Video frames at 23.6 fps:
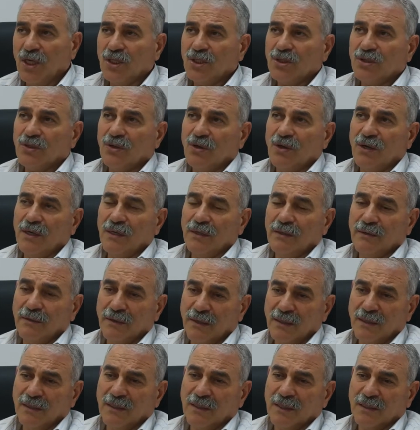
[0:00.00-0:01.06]
So I
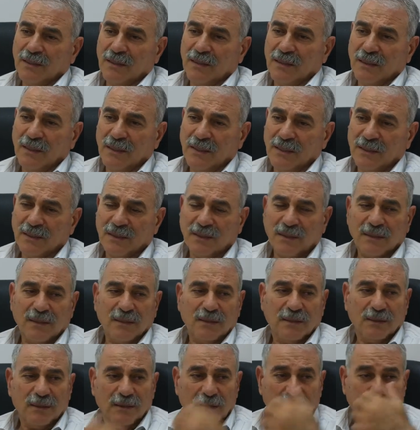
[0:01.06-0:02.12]
think at least
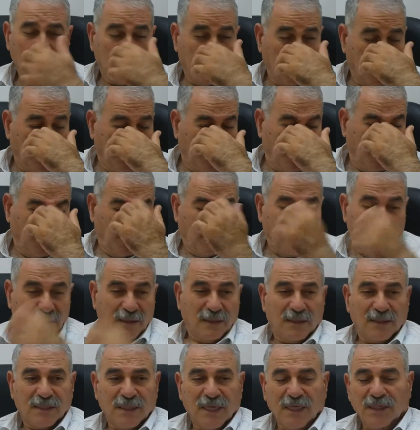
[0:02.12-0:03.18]

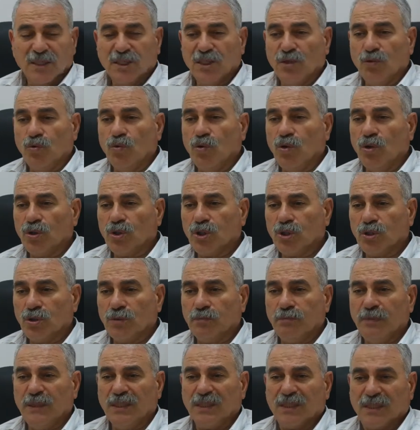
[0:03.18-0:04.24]
such a war
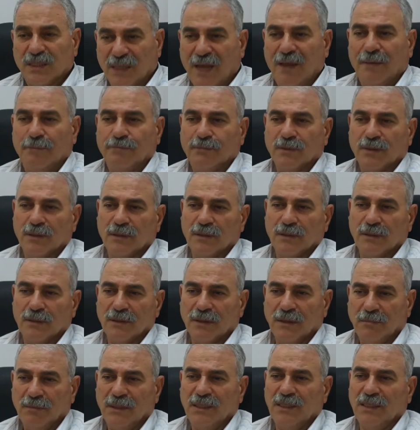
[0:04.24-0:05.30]
should be stopped
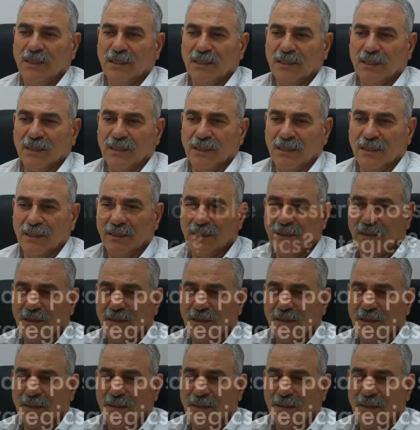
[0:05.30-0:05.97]
immediately.